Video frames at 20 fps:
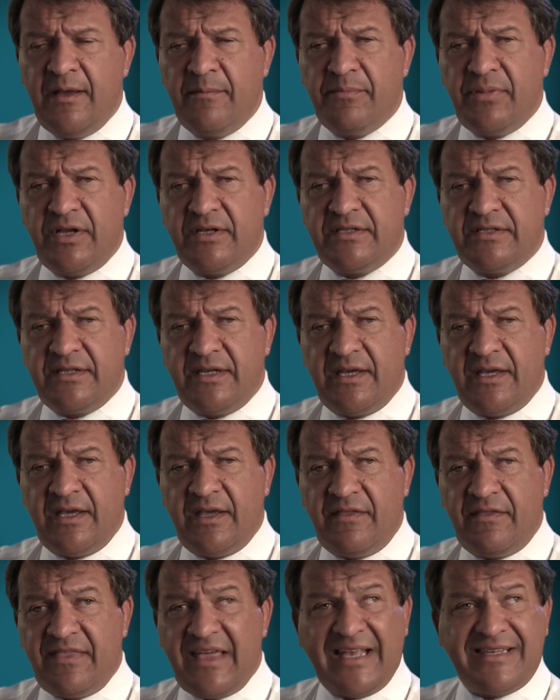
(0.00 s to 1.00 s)
But
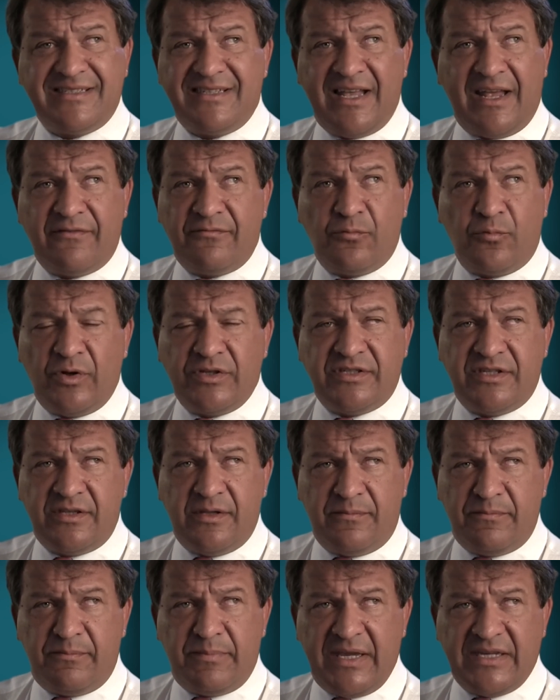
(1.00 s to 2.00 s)
that's not what's in
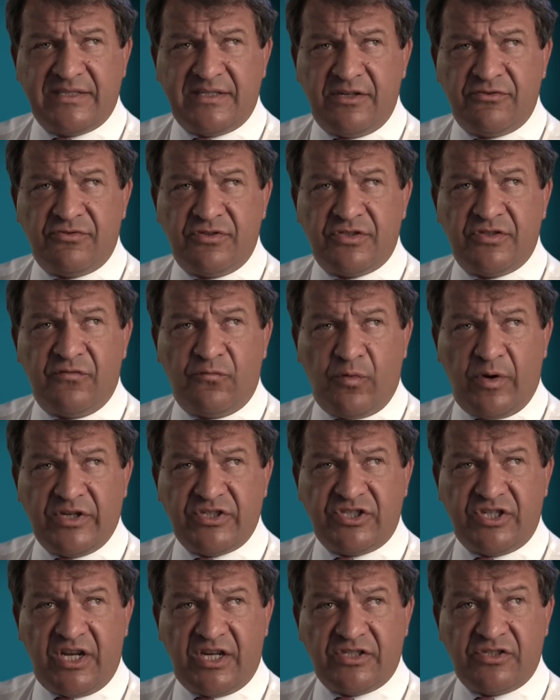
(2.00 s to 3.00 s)
the best interest of
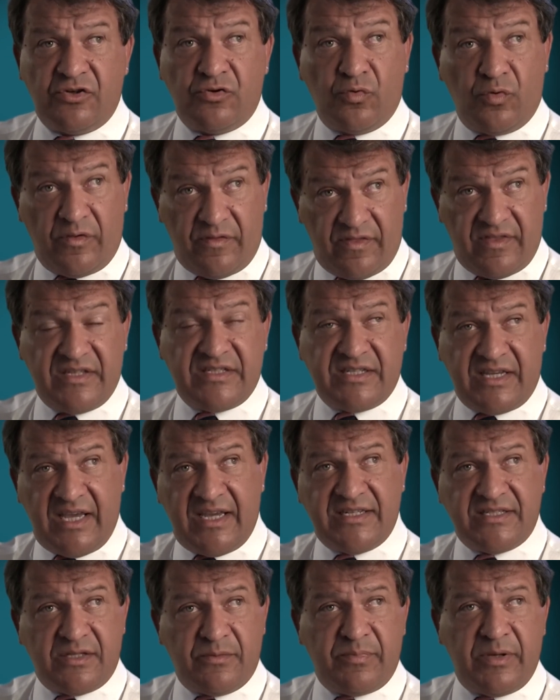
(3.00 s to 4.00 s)
Westchester, nor in this
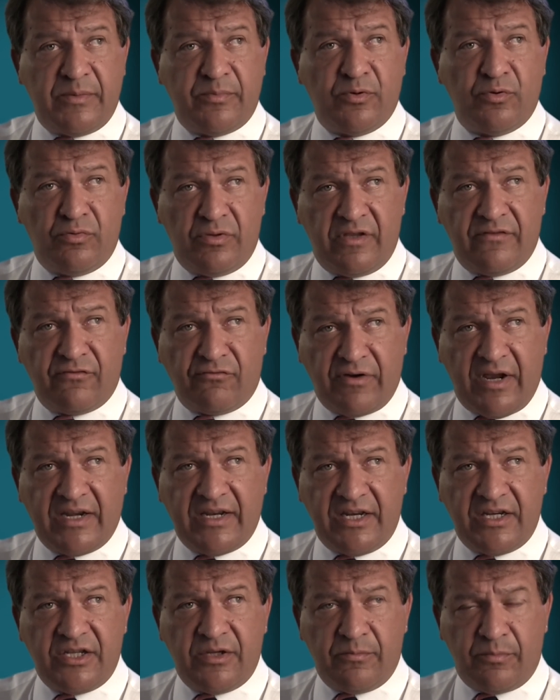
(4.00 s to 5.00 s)
case, the people who live around
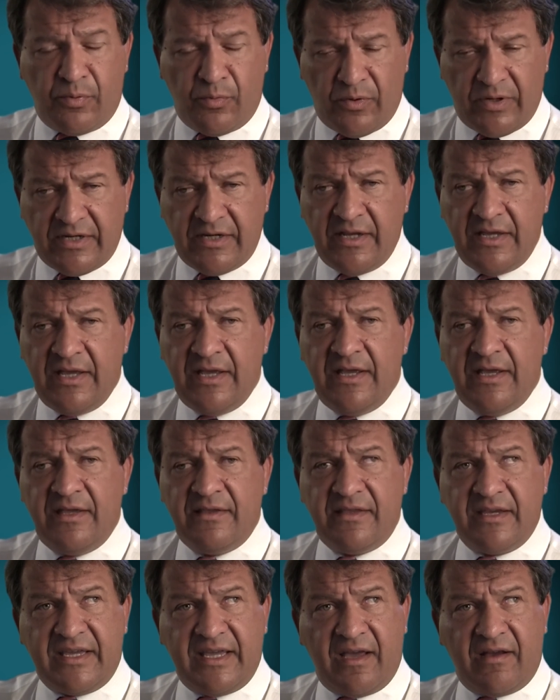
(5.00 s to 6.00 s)
Indian Point.
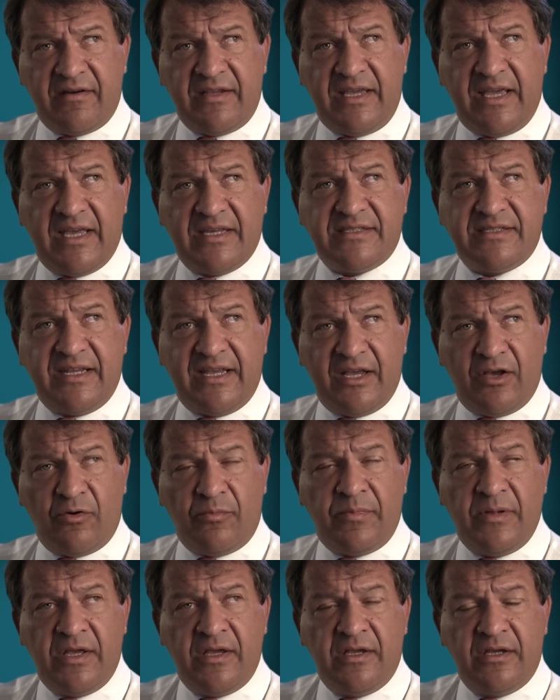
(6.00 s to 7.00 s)
The county has to
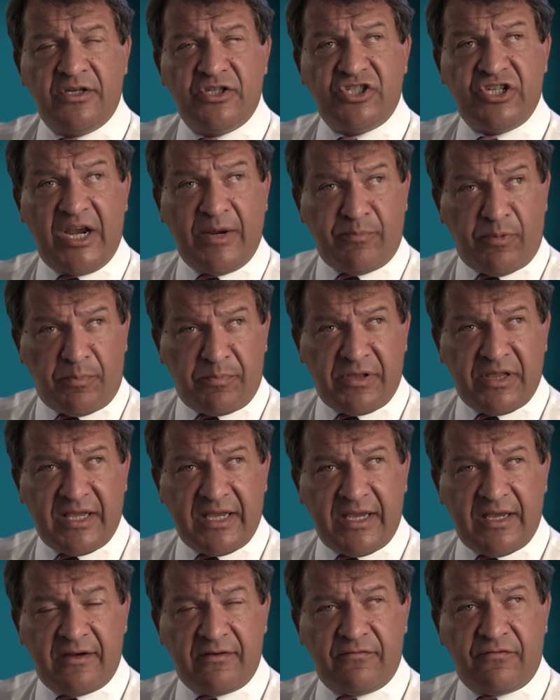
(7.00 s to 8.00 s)
help shape a
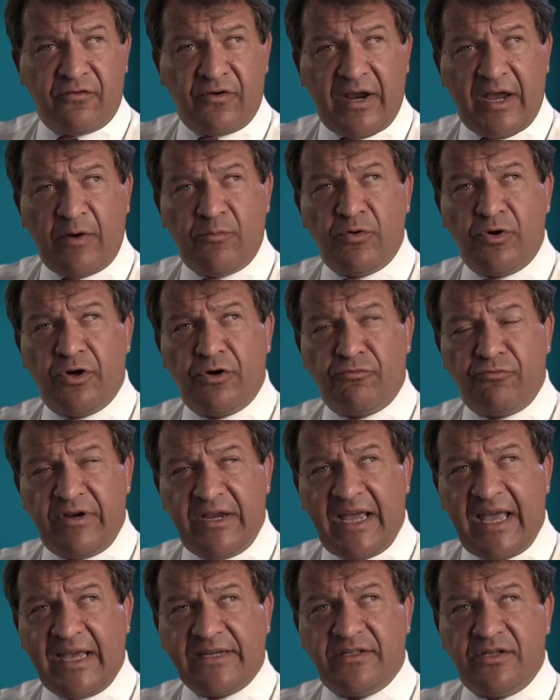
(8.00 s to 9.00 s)
plan for how we're going to
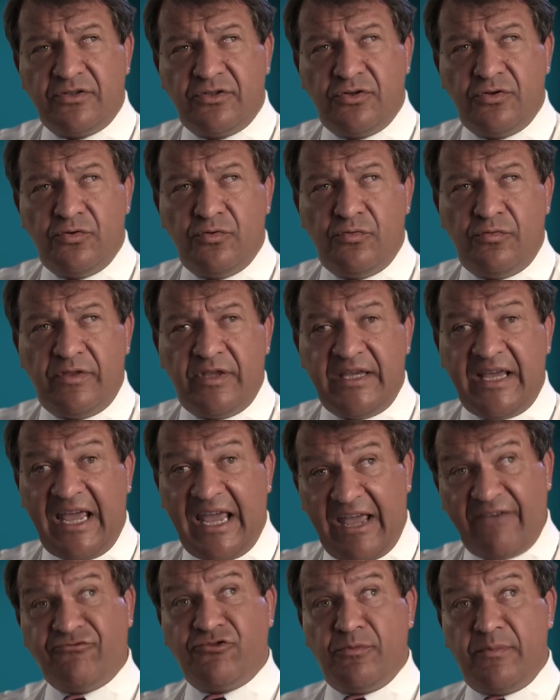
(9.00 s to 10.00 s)
react to the
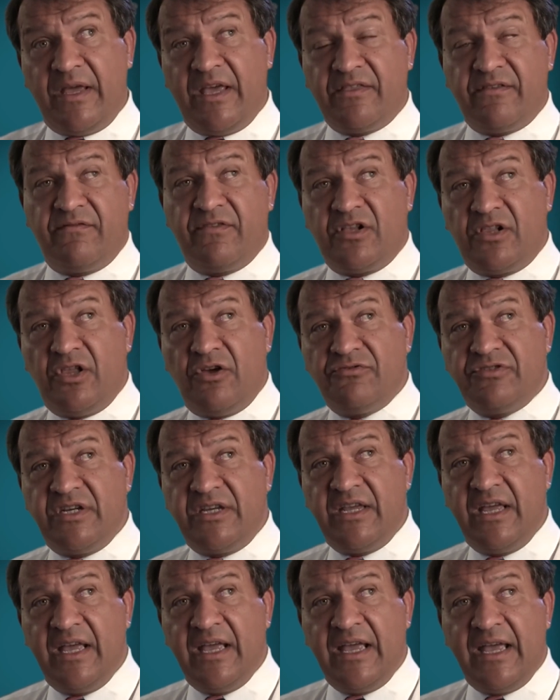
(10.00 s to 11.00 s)
aftermath of the
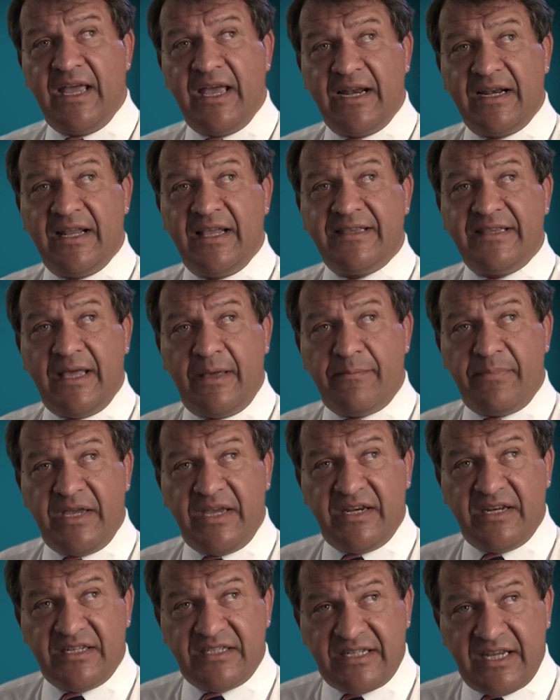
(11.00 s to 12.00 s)
closing and let that be
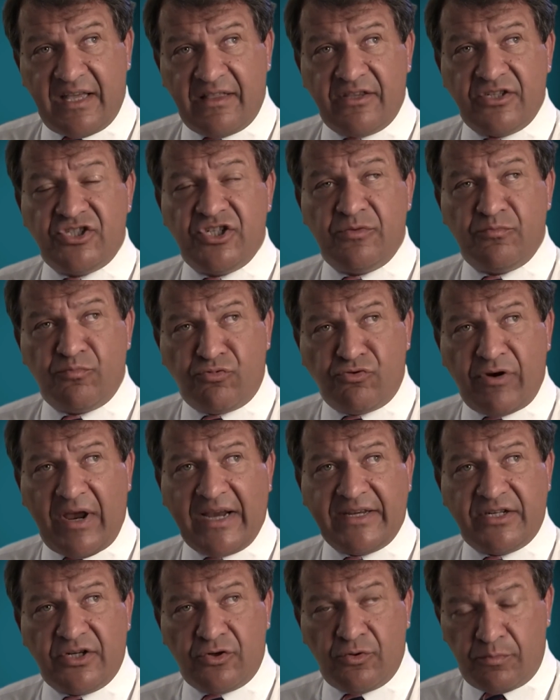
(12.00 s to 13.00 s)
an intelligent,
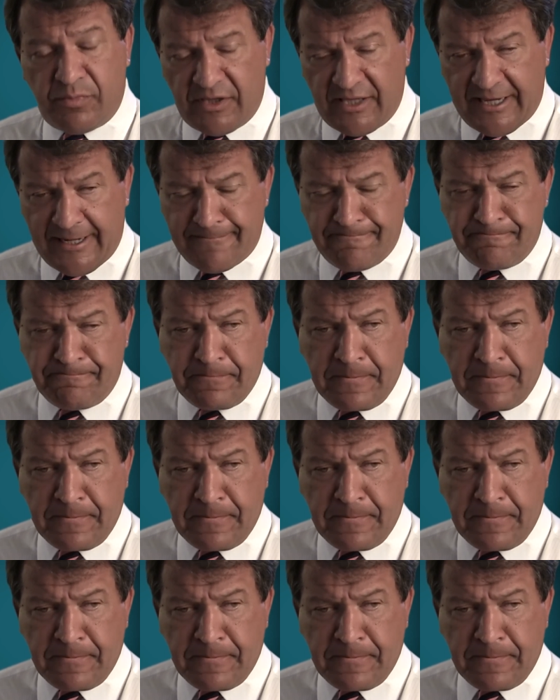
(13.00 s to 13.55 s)
practical plan.